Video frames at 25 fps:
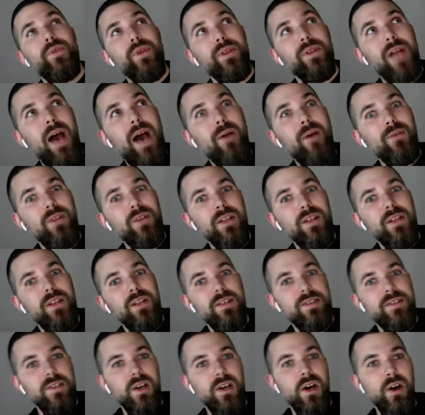the
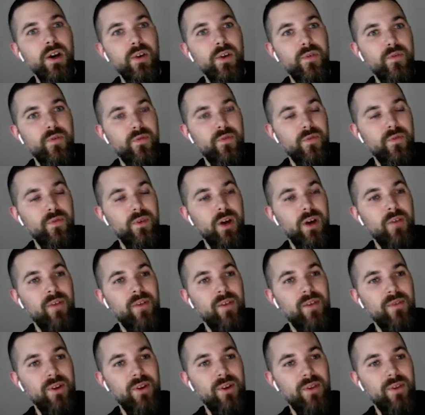loudness of
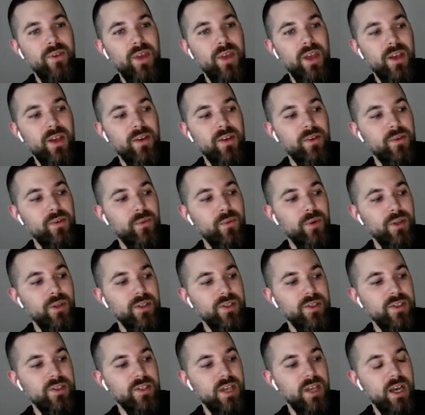everything
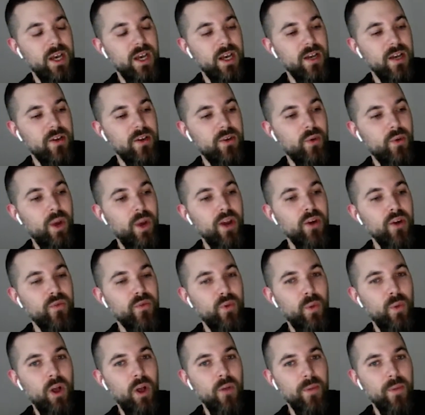was quite
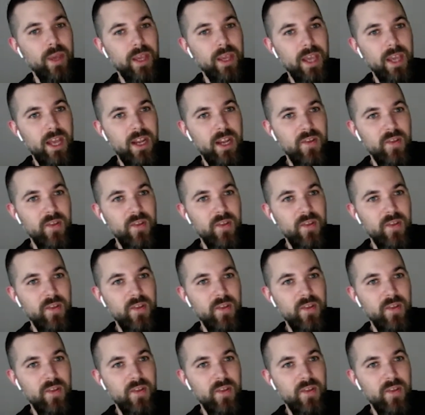overwhelming.